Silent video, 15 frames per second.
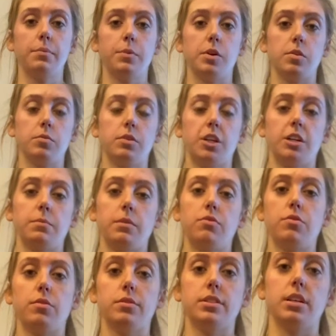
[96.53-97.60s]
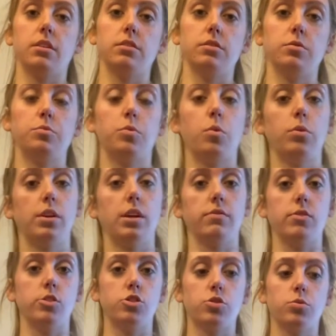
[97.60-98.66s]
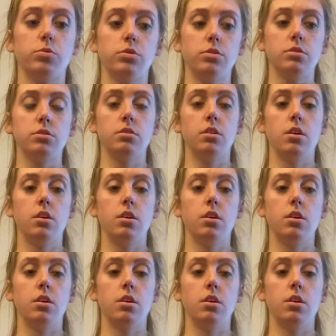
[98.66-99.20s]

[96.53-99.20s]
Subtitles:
We're only going to be focusing on the rolling of our shoulders.